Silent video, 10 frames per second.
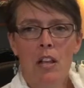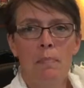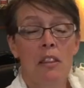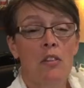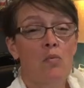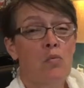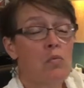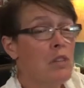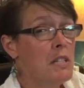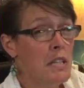But
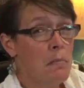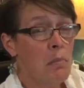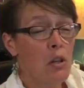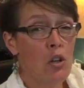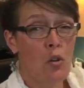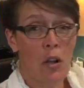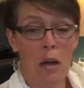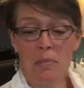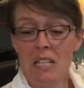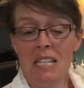the Deep Blue
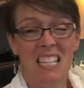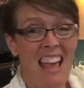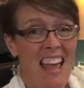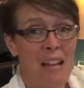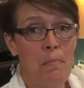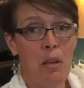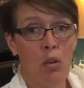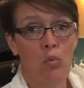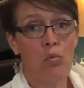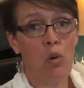comes in a 10
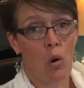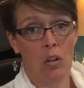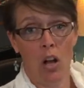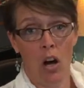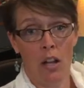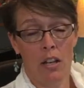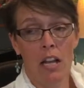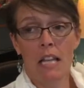ml roll-on.